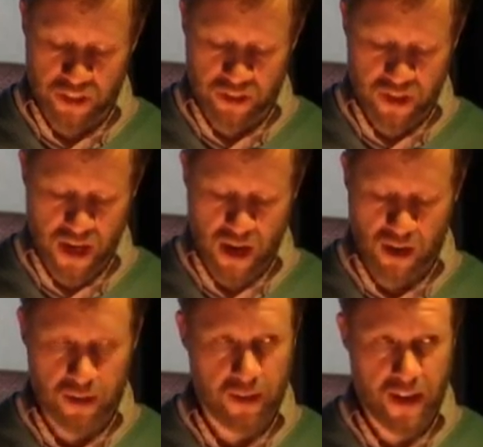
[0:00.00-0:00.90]
say
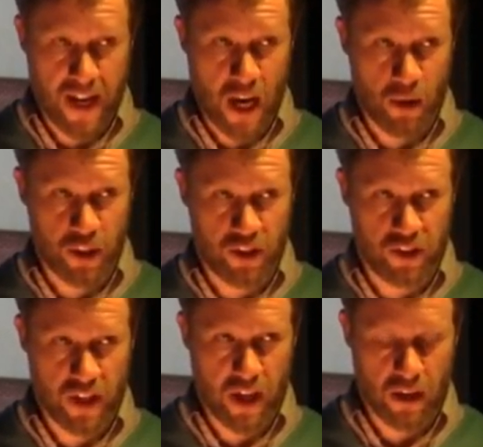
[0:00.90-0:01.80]
and how I should
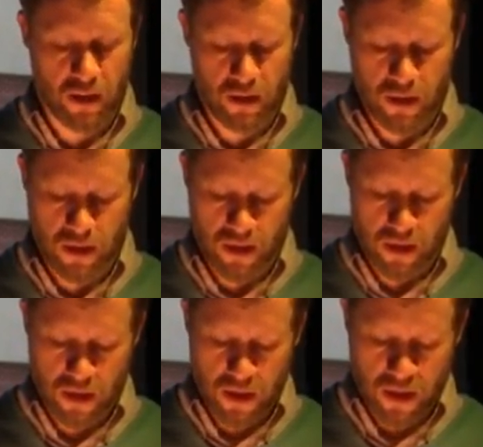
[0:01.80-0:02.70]
say it.
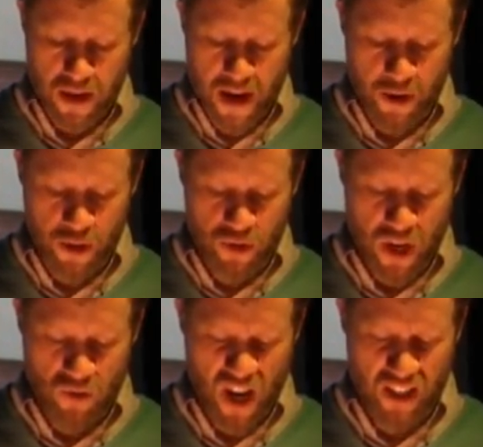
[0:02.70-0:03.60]
I looked Greg
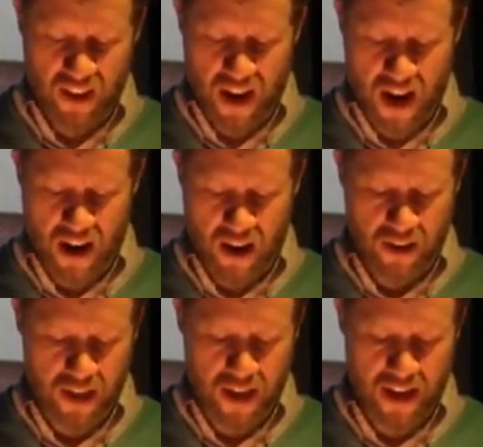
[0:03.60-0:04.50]
right in the eye and I
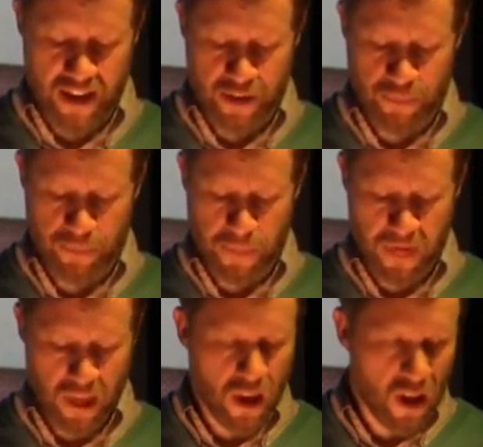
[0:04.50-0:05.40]
lied.
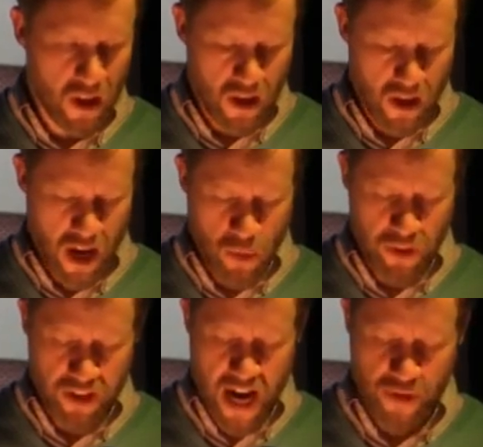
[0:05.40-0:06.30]
I'm with
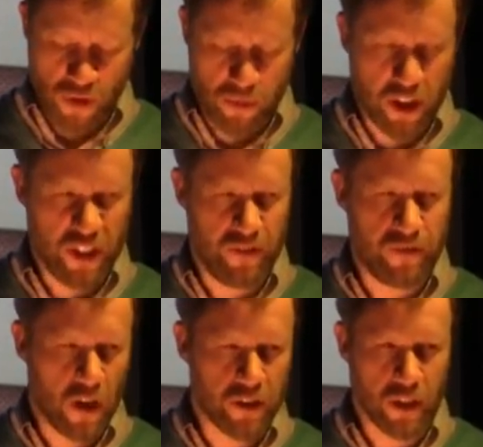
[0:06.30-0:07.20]
Catherine because she
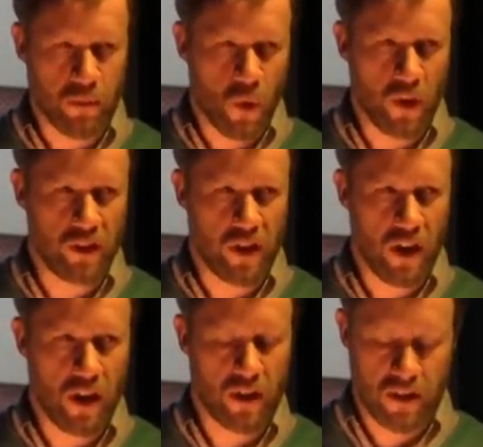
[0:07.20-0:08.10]
fucks like a porn star.